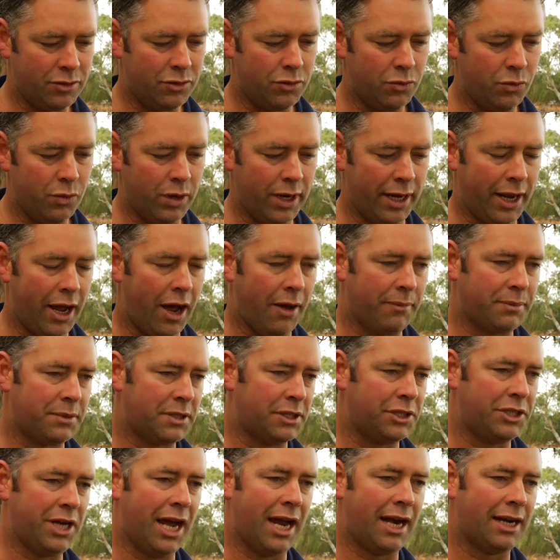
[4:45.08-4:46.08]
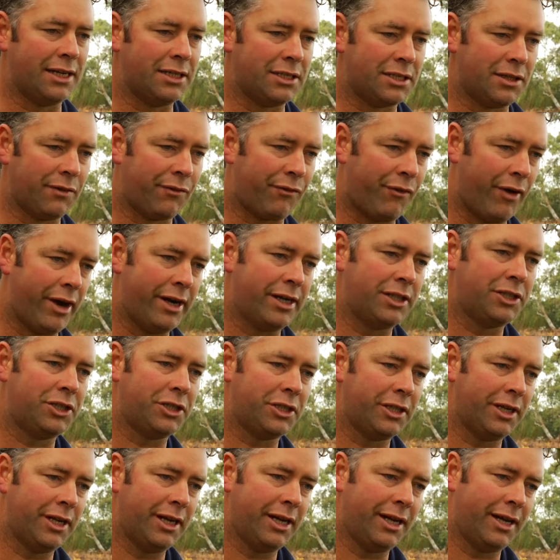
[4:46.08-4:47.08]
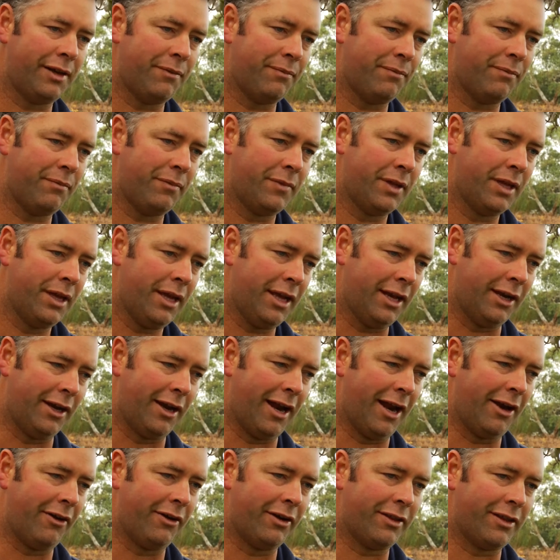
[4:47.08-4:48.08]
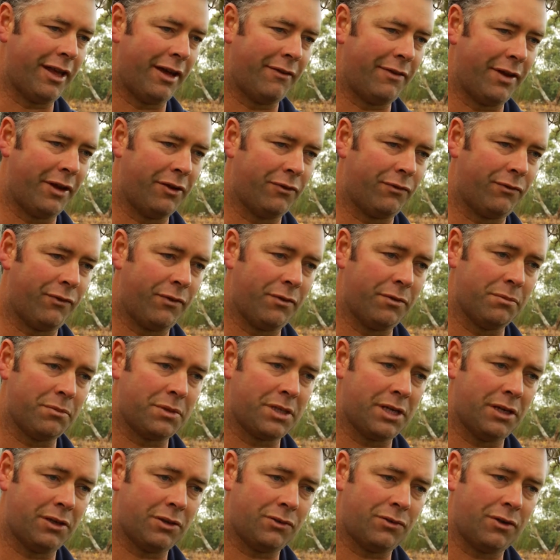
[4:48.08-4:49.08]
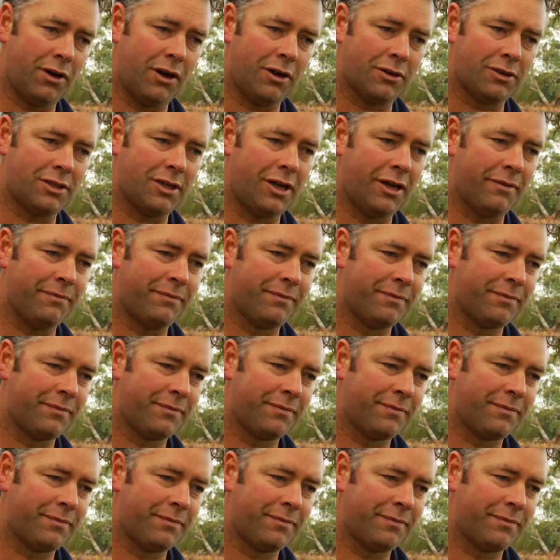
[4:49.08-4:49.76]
really hope to challenge the French in an area they've held for themselves for a long time.